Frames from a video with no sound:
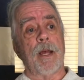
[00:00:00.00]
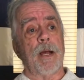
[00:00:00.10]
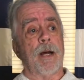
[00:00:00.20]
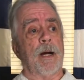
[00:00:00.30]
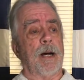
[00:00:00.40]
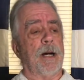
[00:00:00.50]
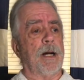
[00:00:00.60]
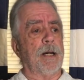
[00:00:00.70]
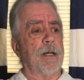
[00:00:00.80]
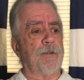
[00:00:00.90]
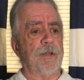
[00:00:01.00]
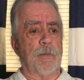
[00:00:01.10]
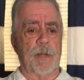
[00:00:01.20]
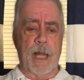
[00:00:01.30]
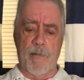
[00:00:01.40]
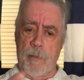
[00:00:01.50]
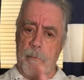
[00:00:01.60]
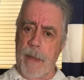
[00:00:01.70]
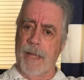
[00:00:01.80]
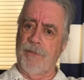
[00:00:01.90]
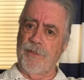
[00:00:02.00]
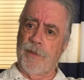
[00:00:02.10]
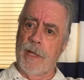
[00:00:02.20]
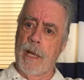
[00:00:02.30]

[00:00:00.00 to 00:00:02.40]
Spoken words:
let's see, we'd have a base